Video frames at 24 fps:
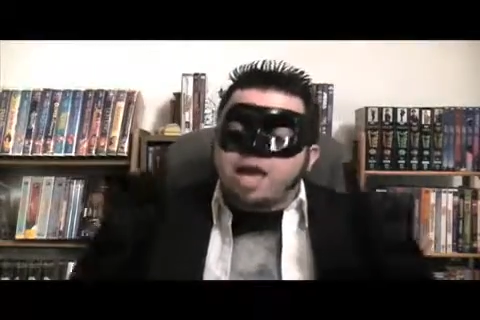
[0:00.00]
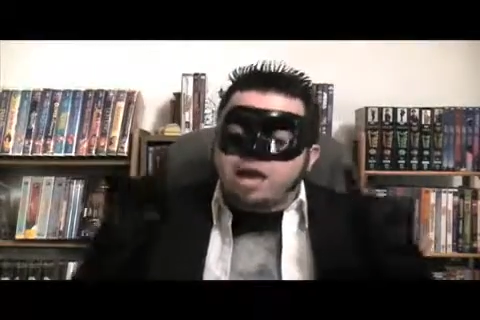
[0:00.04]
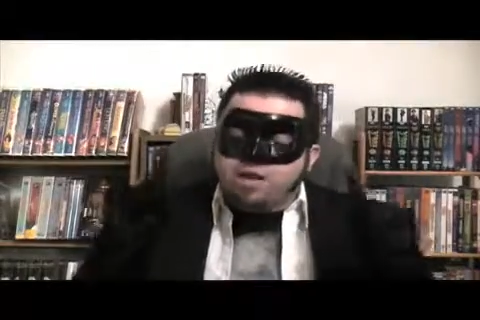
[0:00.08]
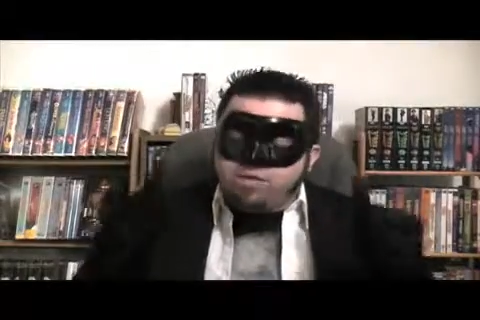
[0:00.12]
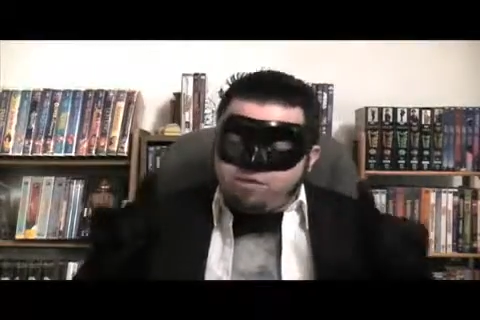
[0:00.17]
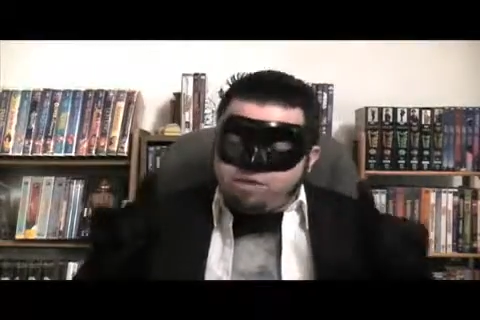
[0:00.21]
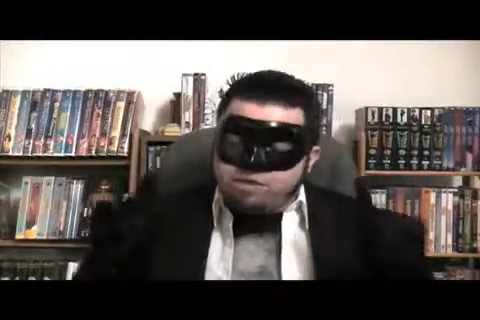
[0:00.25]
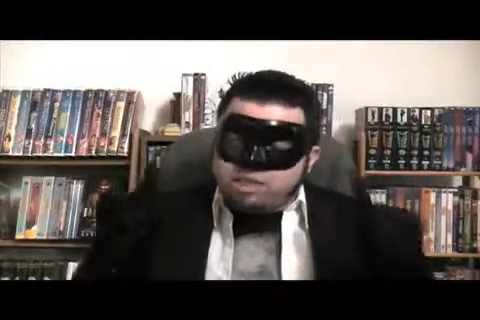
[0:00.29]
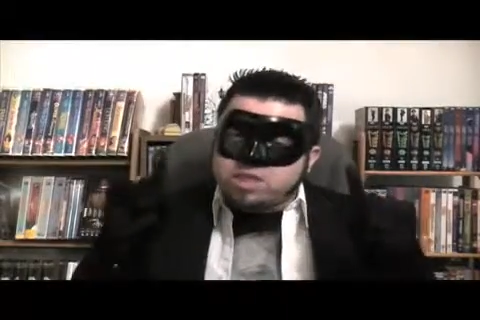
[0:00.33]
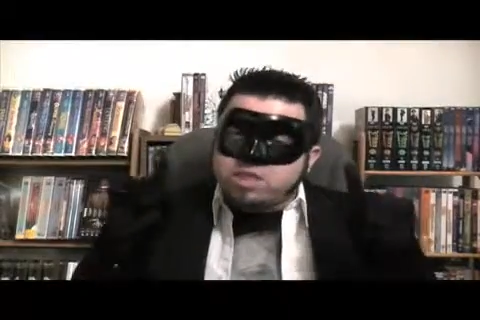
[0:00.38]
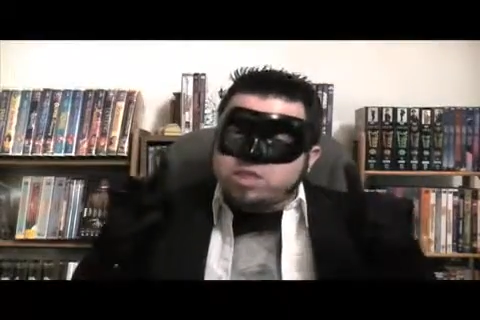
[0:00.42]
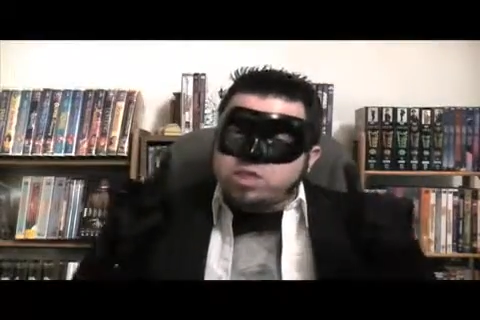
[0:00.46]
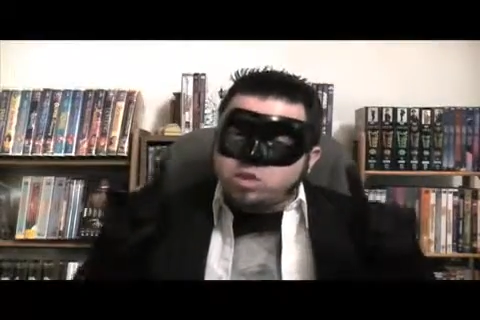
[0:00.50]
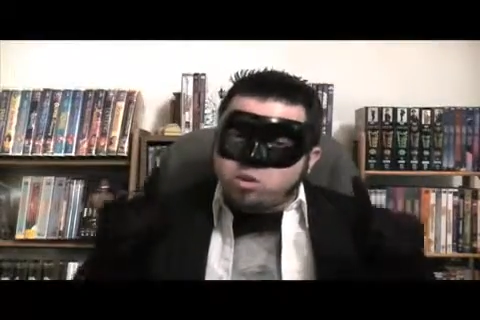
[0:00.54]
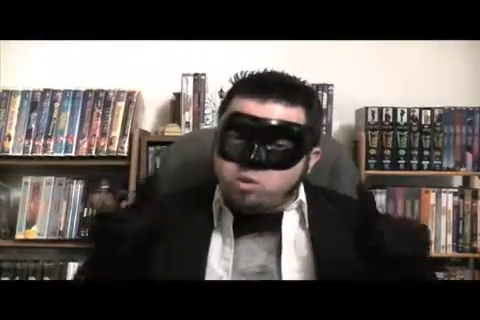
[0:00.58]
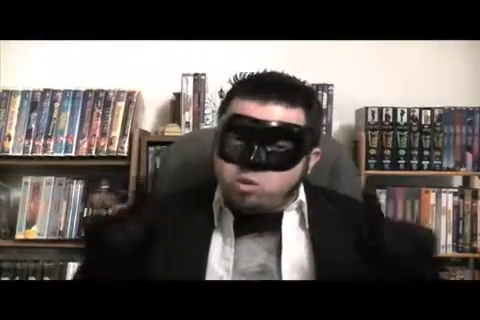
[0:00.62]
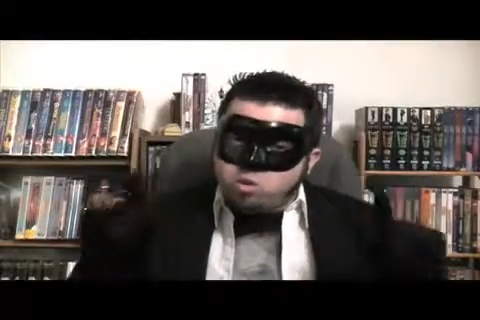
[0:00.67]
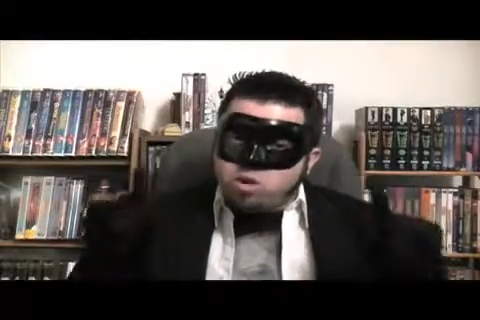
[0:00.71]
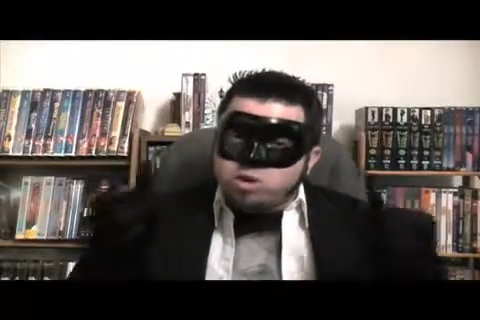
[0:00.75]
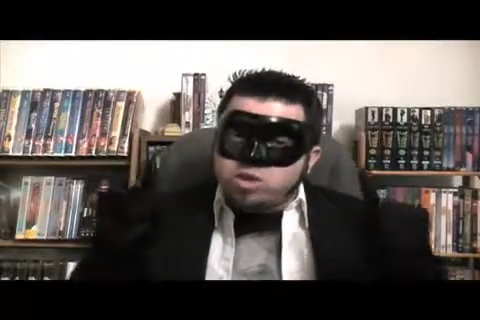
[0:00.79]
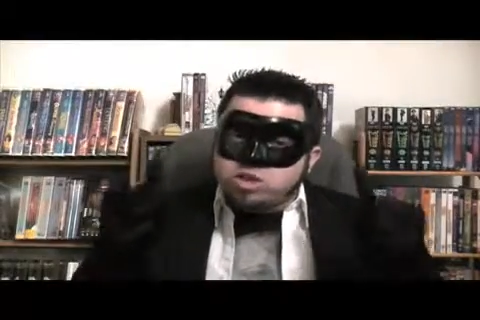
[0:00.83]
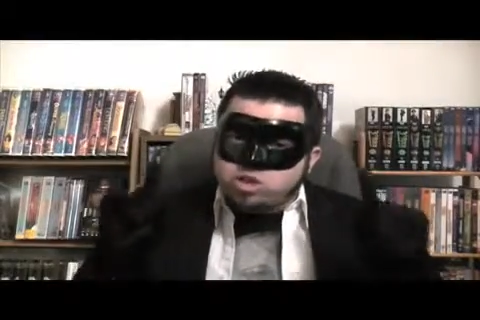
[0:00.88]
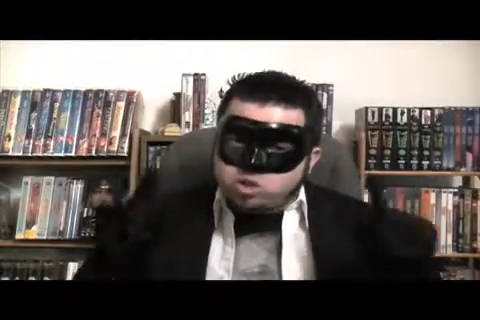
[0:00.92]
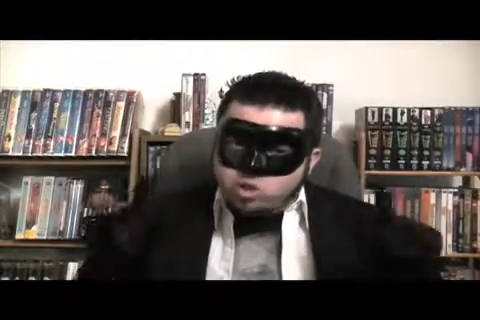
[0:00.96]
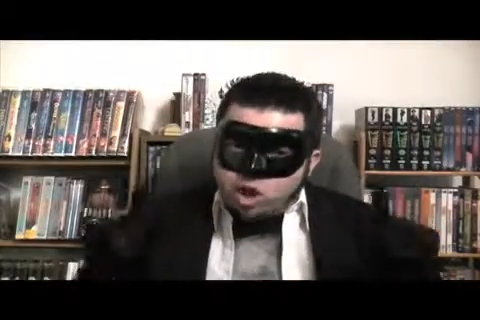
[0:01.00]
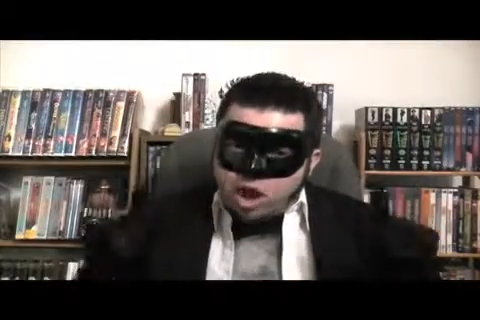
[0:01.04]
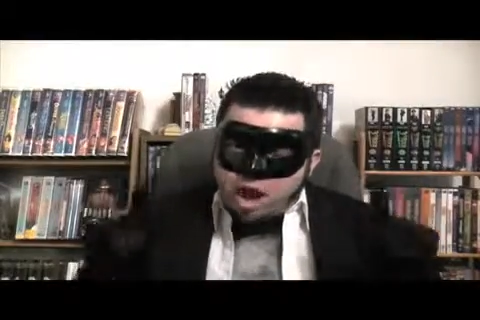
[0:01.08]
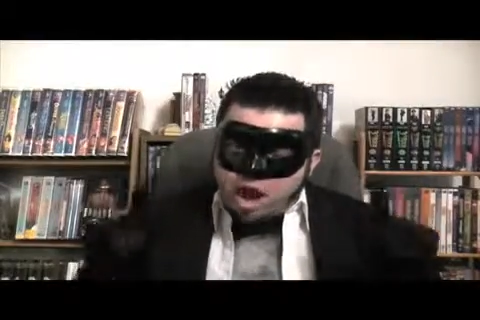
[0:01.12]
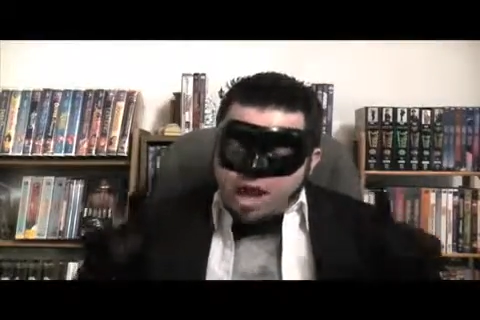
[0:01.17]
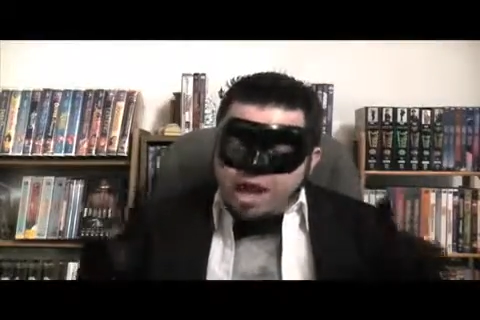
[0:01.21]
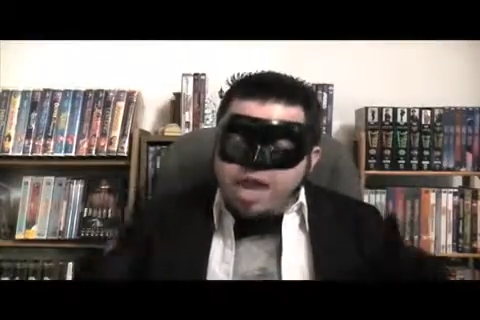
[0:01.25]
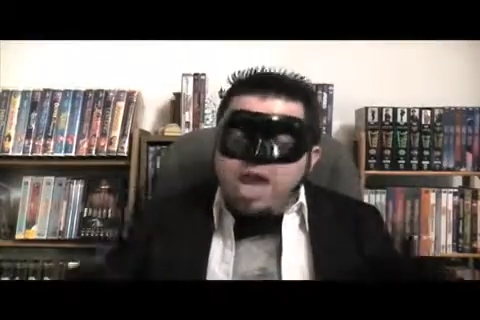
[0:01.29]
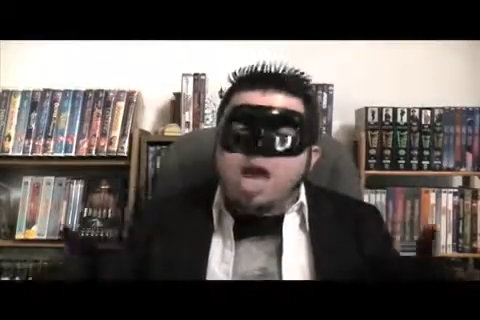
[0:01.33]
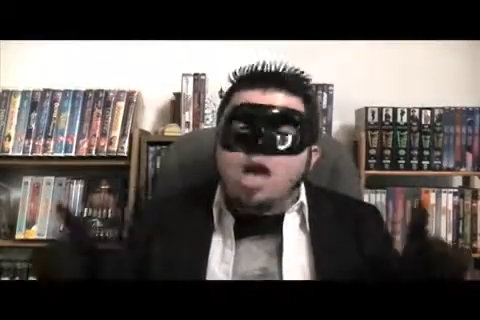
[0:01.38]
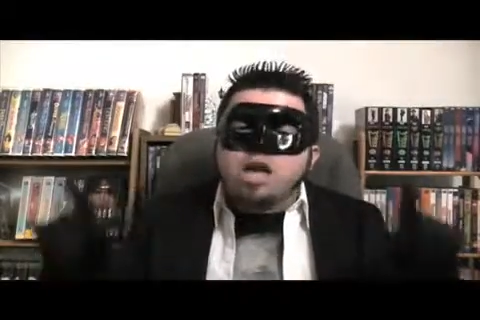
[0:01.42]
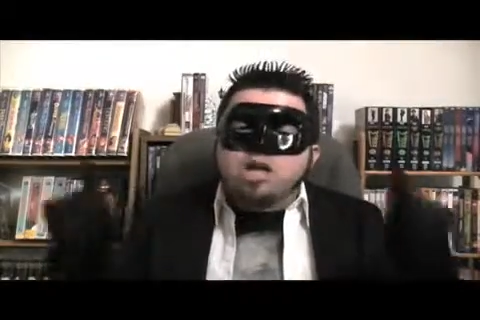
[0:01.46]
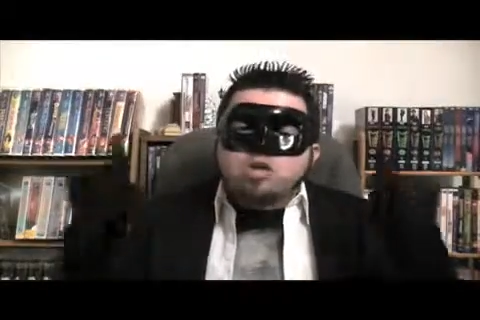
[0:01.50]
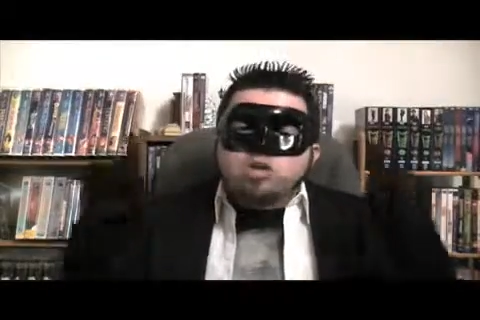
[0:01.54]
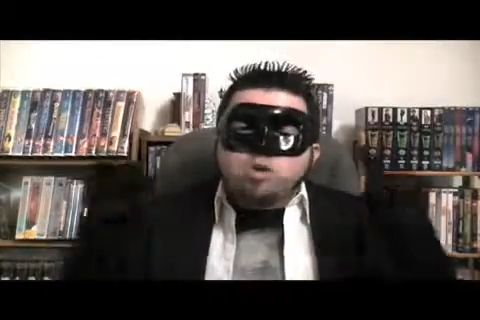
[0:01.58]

emphasis on the word try,